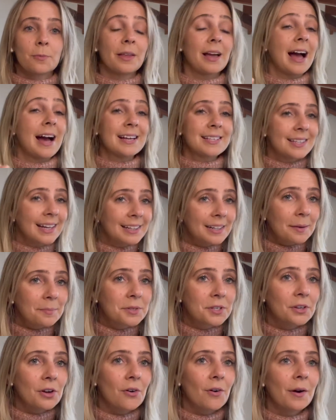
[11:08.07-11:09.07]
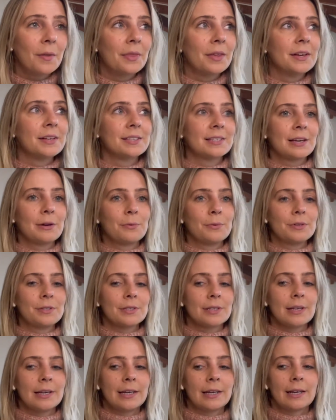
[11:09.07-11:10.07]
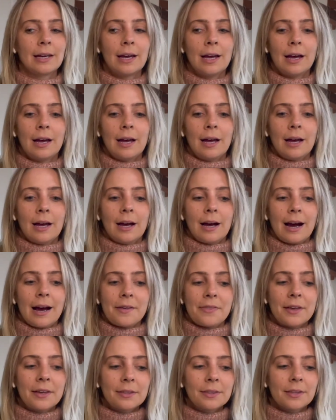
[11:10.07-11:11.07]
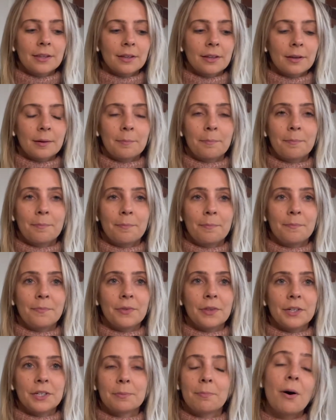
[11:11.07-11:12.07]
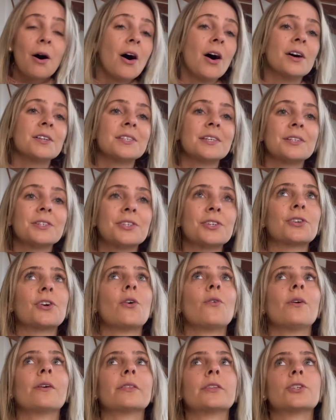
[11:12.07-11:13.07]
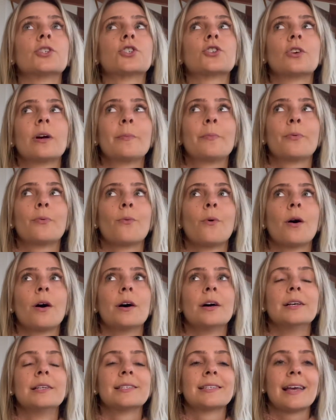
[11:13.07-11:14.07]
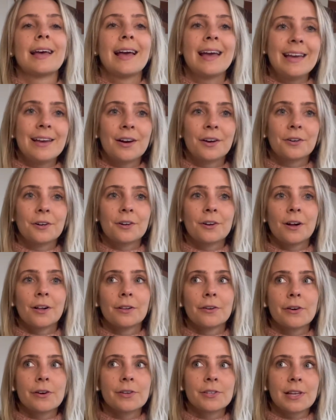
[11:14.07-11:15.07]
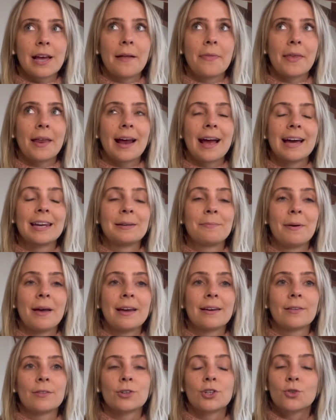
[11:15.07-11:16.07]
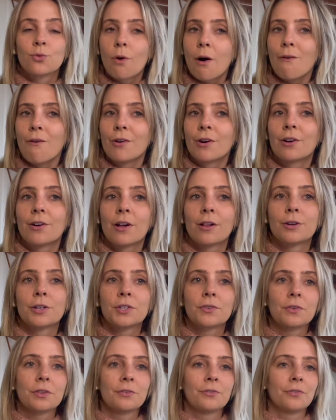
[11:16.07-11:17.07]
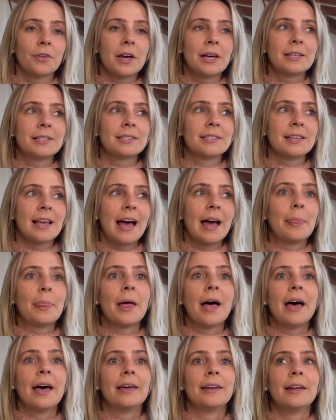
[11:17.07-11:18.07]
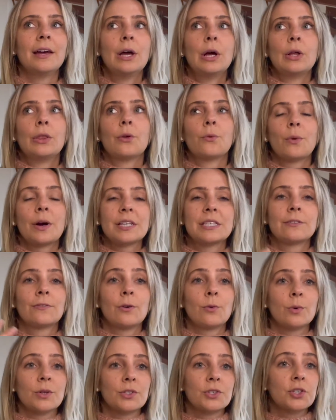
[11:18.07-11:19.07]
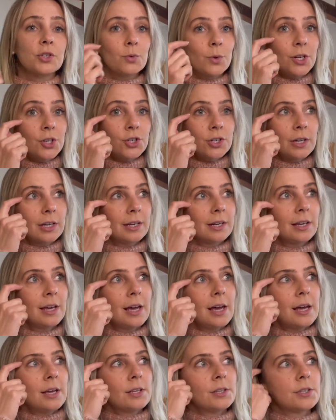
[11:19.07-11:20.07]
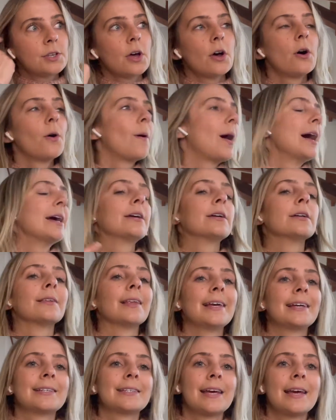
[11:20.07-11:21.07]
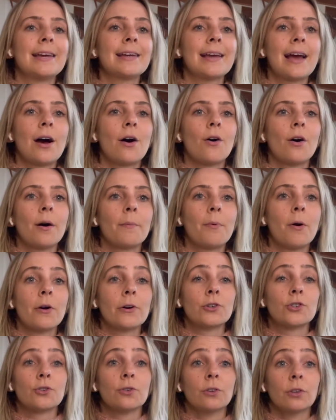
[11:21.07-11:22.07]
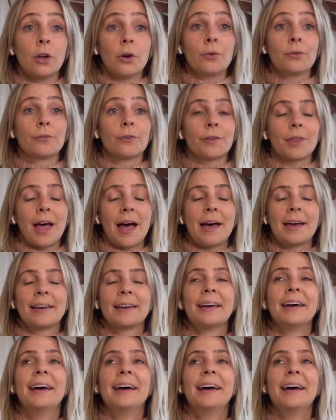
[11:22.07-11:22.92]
Like I signed up to go on this. It was like, I think the deposit to go on the trip was $800, and then I had to pay another $1,200 for the flights. And then the rest of it was tuition, so I could like take out a partial loan for that.